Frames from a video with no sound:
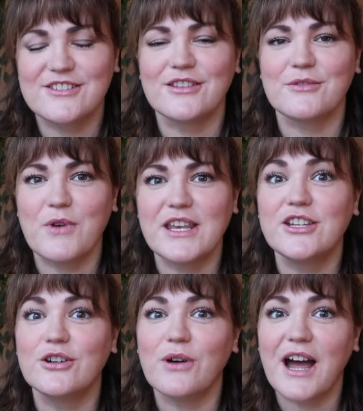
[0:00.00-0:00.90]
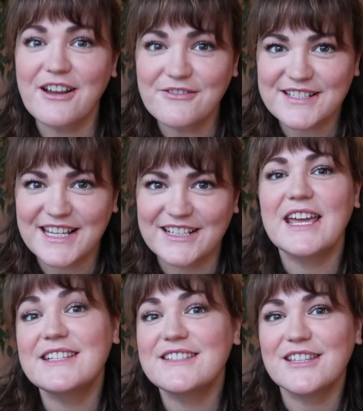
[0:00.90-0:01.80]
so that when you go outside
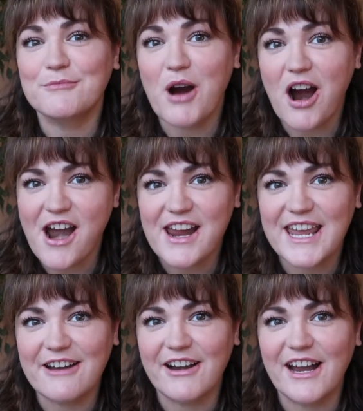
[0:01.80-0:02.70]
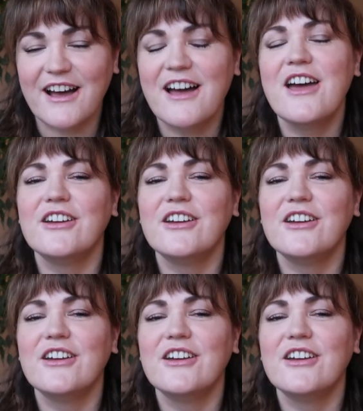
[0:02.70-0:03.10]
into the park area